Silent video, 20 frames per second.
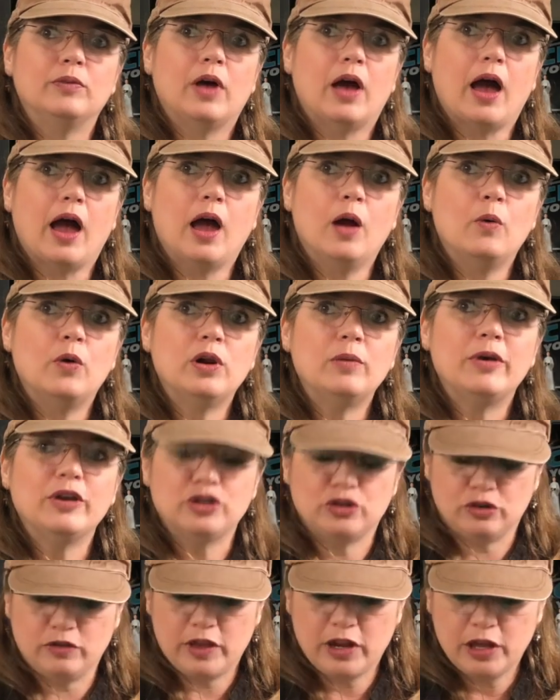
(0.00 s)
I want to
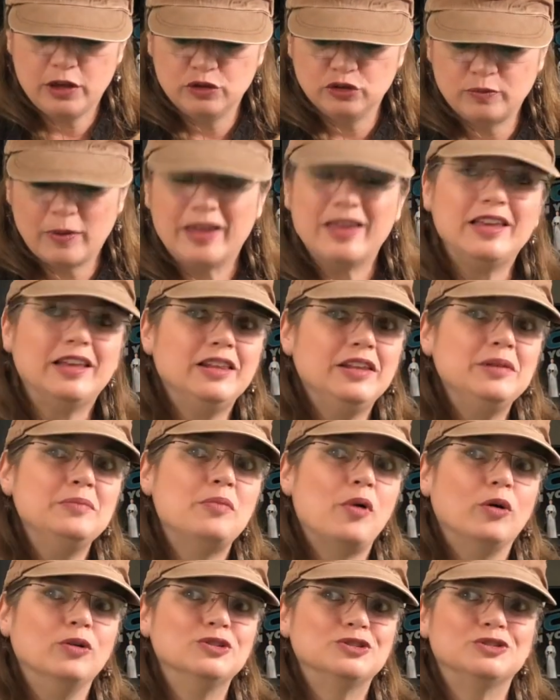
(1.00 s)
make sure that I use my
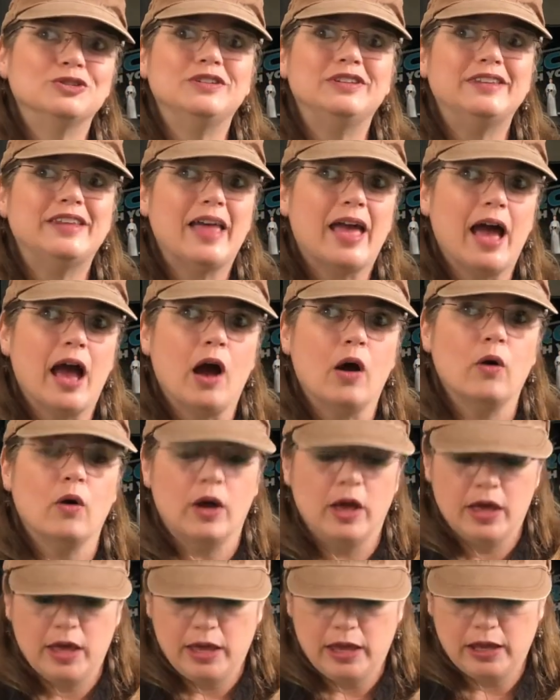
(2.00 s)
healing potion
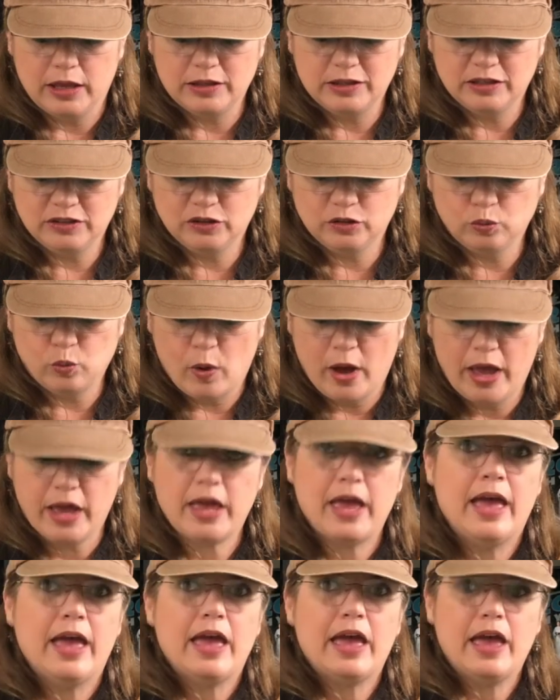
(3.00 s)
now. And this is
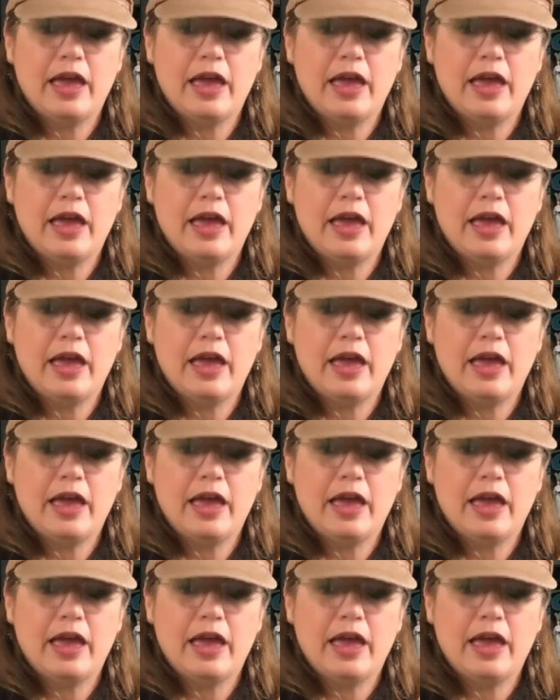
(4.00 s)
why.